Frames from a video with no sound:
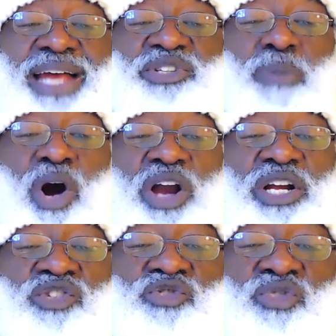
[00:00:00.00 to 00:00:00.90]
As
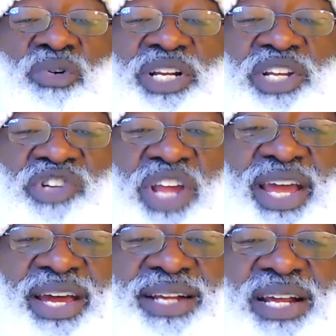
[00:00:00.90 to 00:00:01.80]
Marcus drew in his
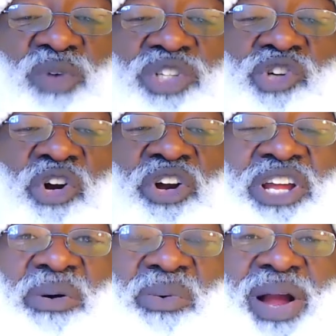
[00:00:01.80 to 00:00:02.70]
head and was
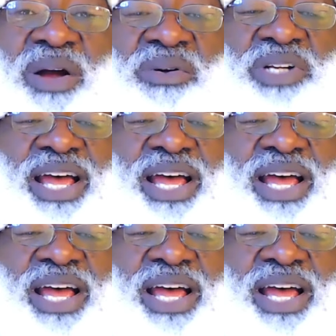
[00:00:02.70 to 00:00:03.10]
turning around,